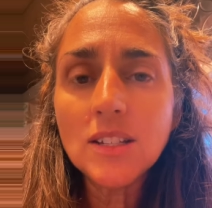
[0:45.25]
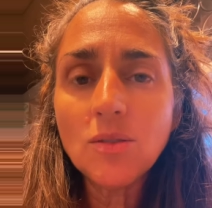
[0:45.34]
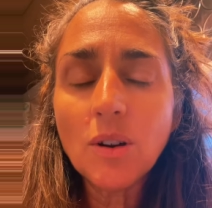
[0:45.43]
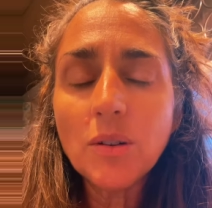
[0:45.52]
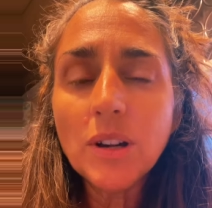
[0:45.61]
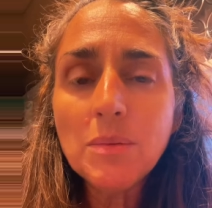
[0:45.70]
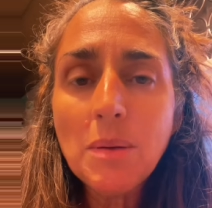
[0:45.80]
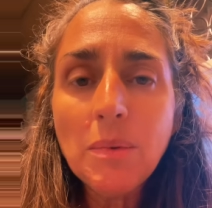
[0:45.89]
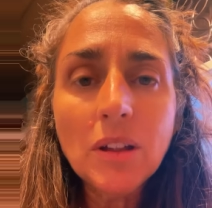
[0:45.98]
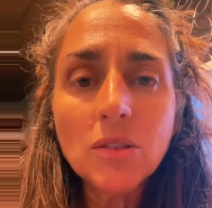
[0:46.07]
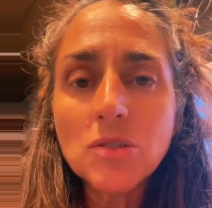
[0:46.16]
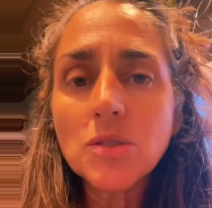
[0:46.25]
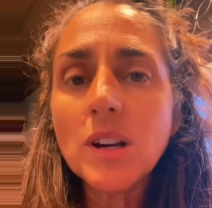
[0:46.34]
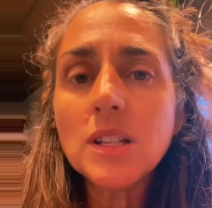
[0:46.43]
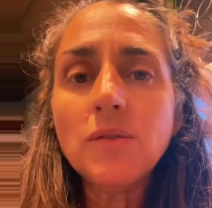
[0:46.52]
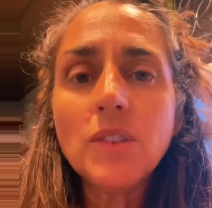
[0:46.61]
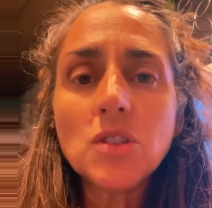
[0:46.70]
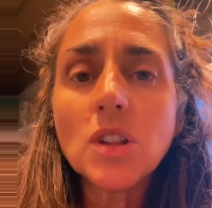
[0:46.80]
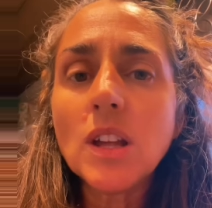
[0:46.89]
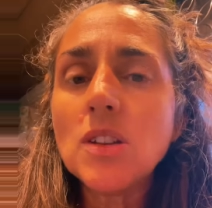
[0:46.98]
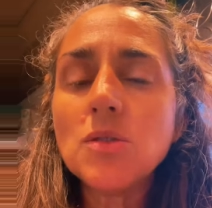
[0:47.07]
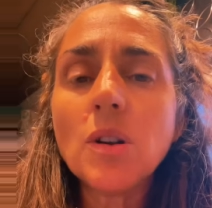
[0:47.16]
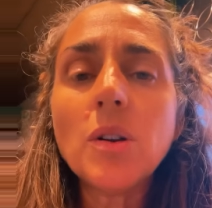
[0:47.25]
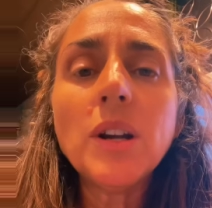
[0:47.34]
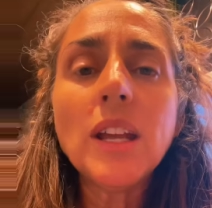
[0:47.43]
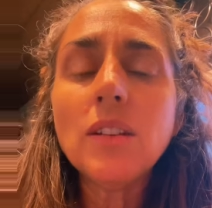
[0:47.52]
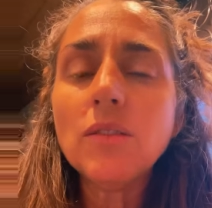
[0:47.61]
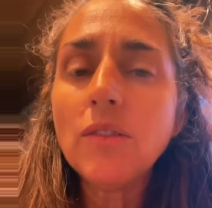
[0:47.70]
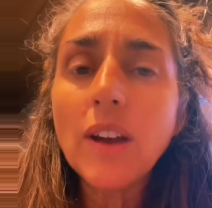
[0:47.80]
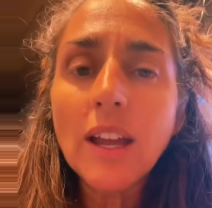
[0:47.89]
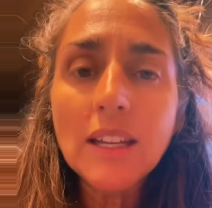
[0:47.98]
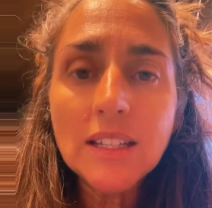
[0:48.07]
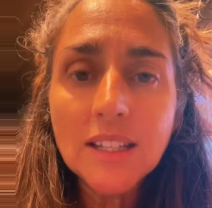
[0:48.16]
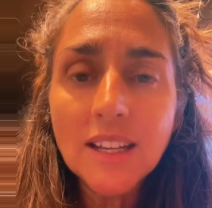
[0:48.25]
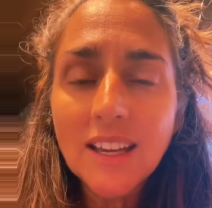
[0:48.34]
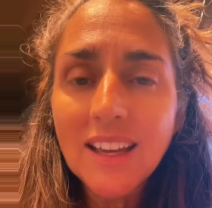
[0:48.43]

you already maybe close your eyes and visualize, you already invite,